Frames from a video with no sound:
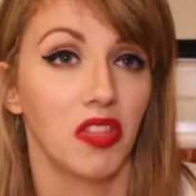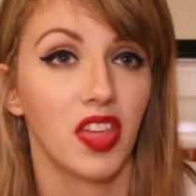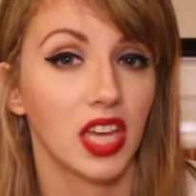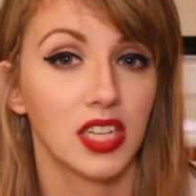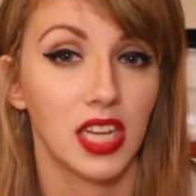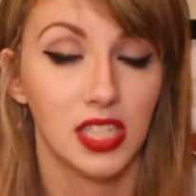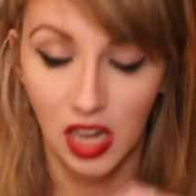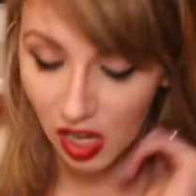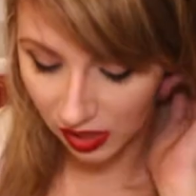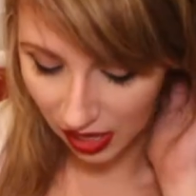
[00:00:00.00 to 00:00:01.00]
they can test it
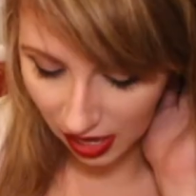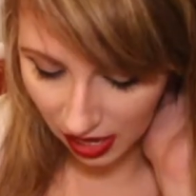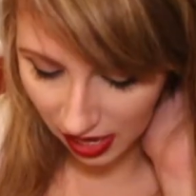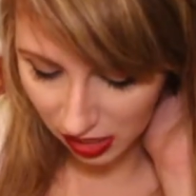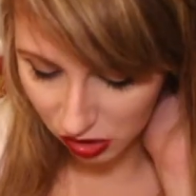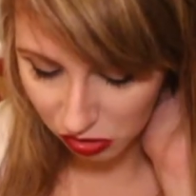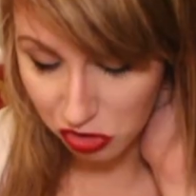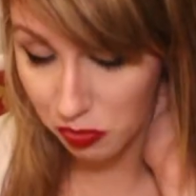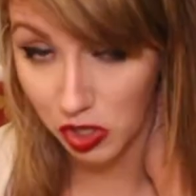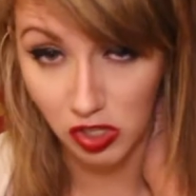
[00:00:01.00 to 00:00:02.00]
like that, and you
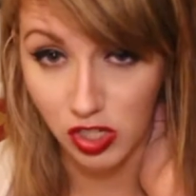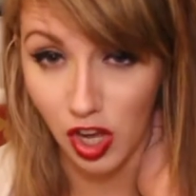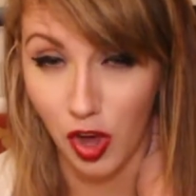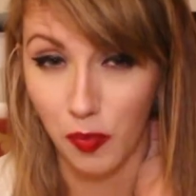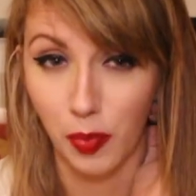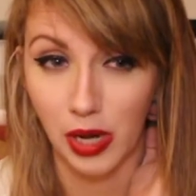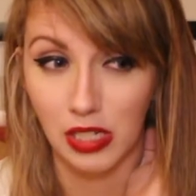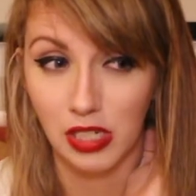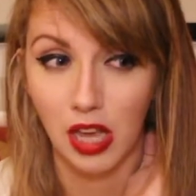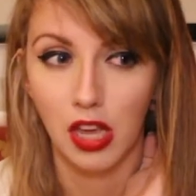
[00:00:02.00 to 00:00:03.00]
should be good to go.
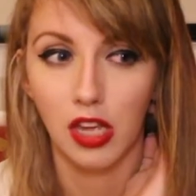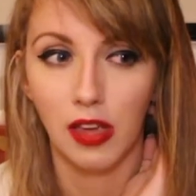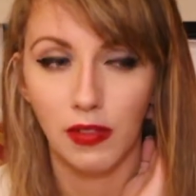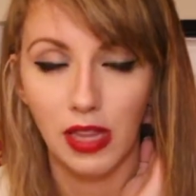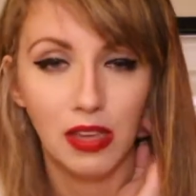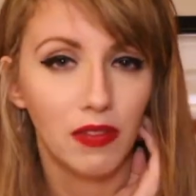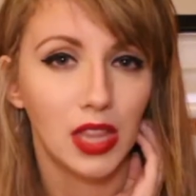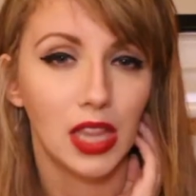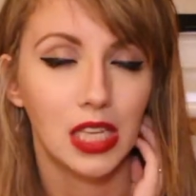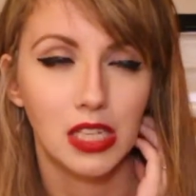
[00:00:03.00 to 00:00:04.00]
But
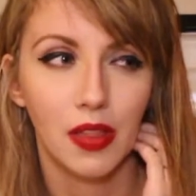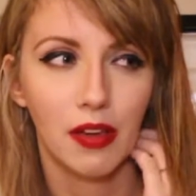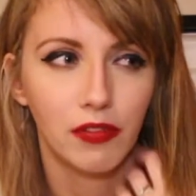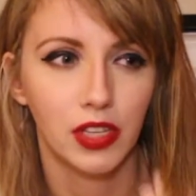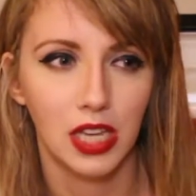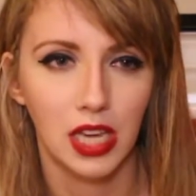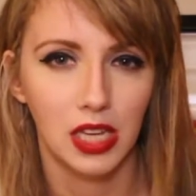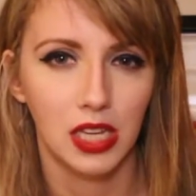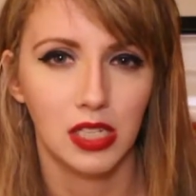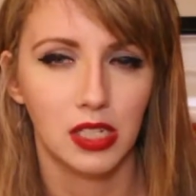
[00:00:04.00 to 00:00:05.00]
leaving things like that for
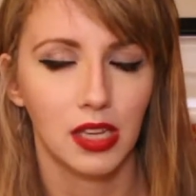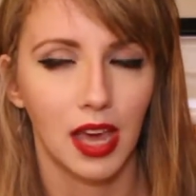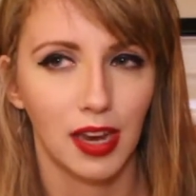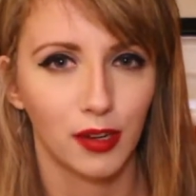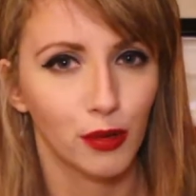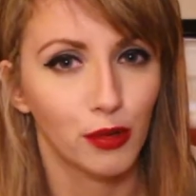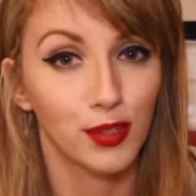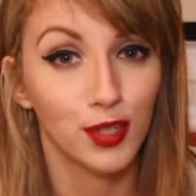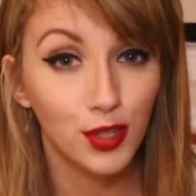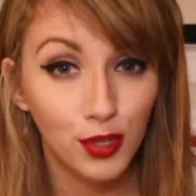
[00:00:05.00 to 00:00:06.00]
years can
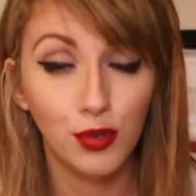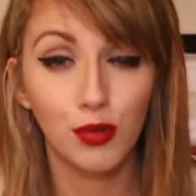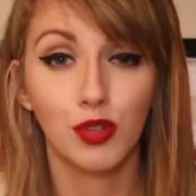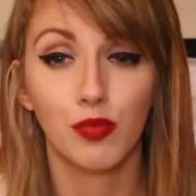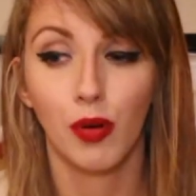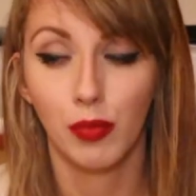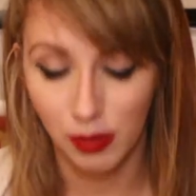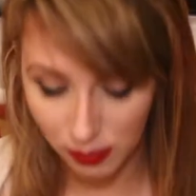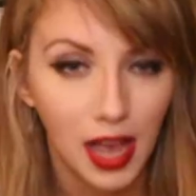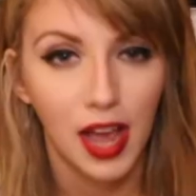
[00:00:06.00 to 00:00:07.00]
cause huge
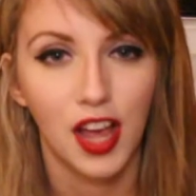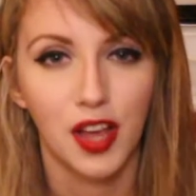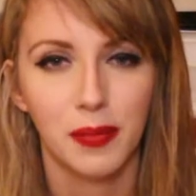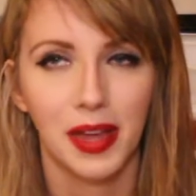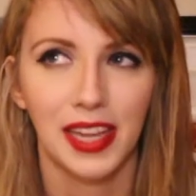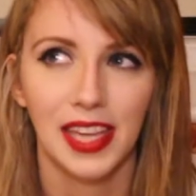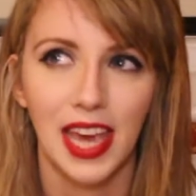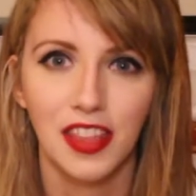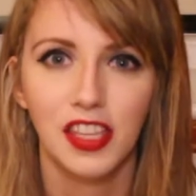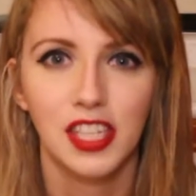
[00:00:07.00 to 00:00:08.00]
problems. And
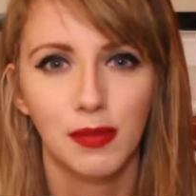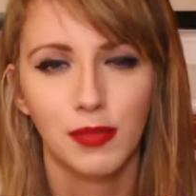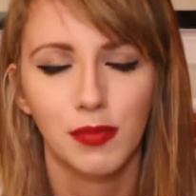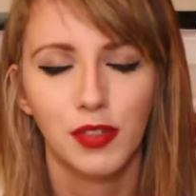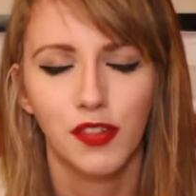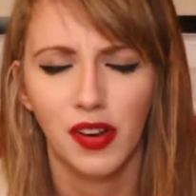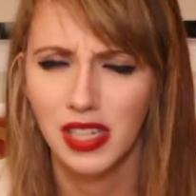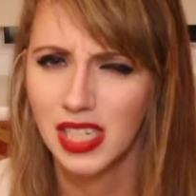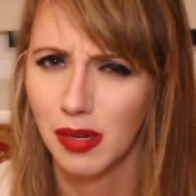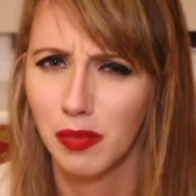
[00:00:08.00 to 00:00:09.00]
again, the symptoms are
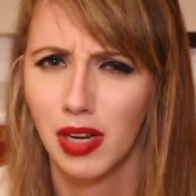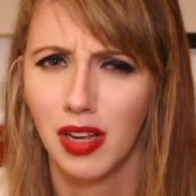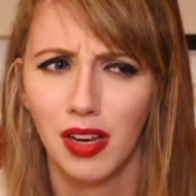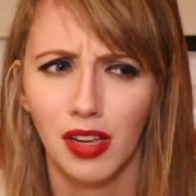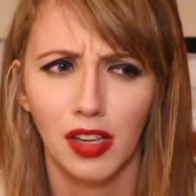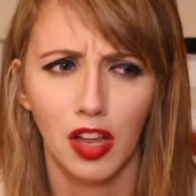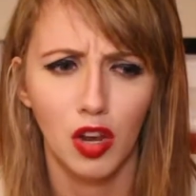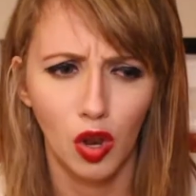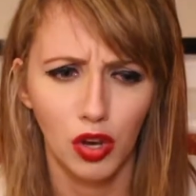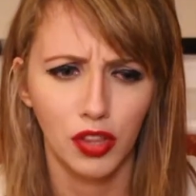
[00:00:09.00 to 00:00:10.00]
very similar. Like, a
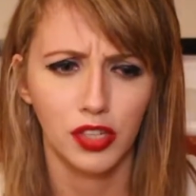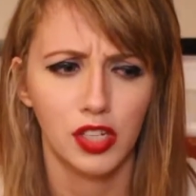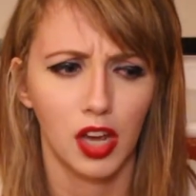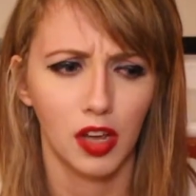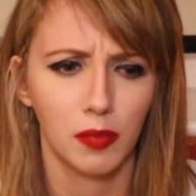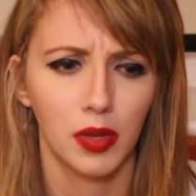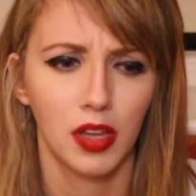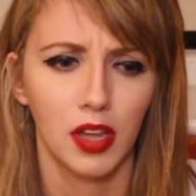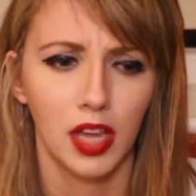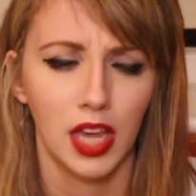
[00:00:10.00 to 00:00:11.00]
lot of the time,
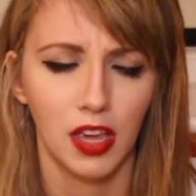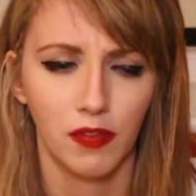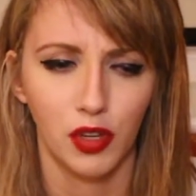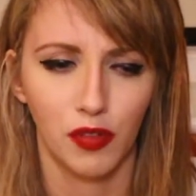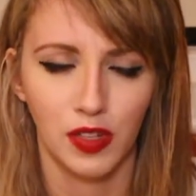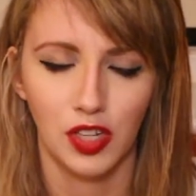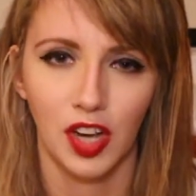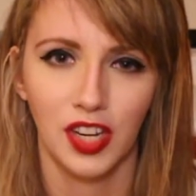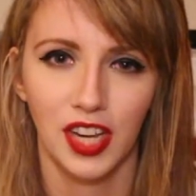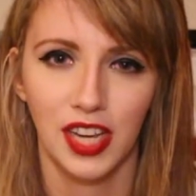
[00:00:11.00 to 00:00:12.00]
if your
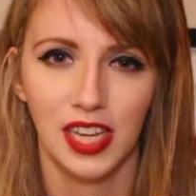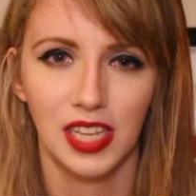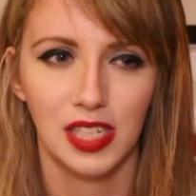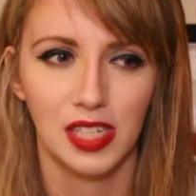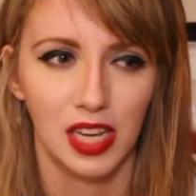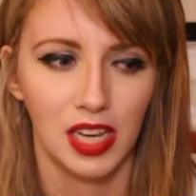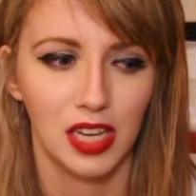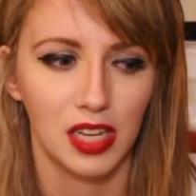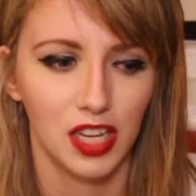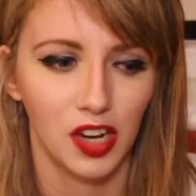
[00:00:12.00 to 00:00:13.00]
vagina is,
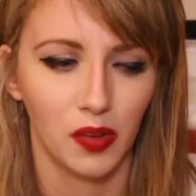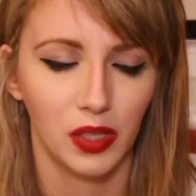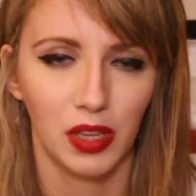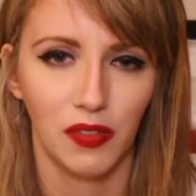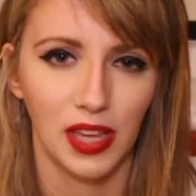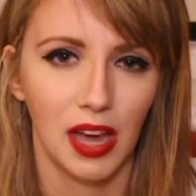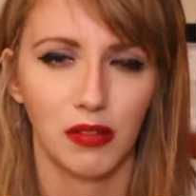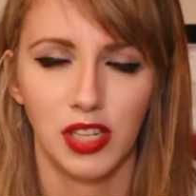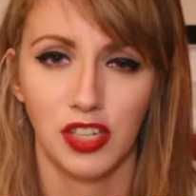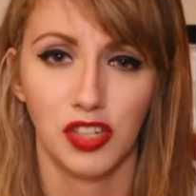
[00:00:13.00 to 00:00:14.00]
you know, giving
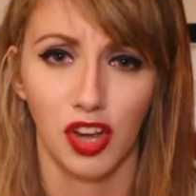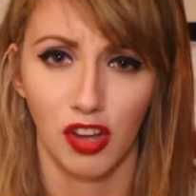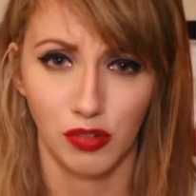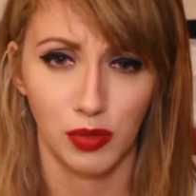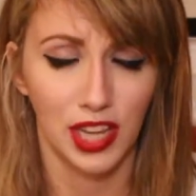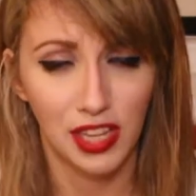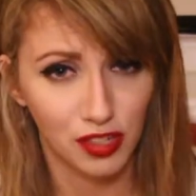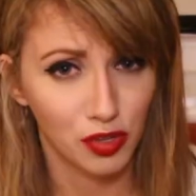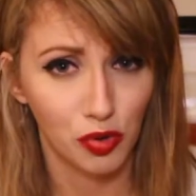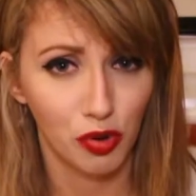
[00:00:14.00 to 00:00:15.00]
out discharge which
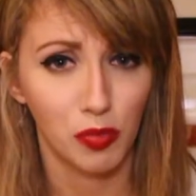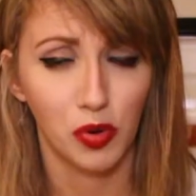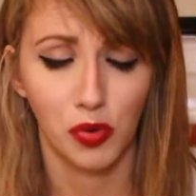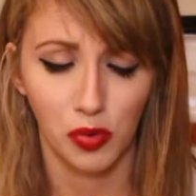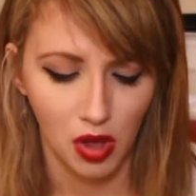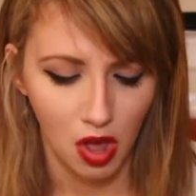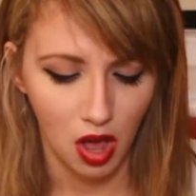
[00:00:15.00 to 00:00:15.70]
isn't normal,